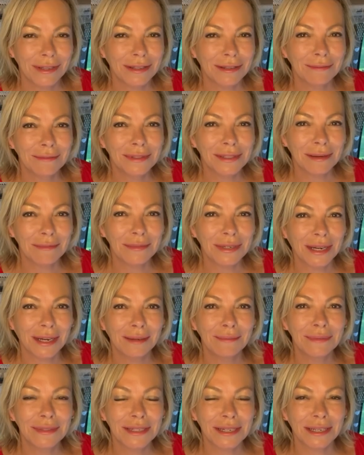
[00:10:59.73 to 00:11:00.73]
them
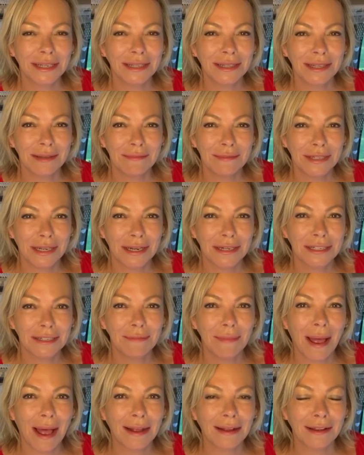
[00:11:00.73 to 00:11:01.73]
sometimes to get them tucked
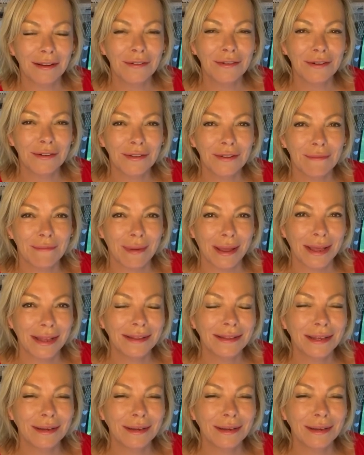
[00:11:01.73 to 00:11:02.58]
back under the bed.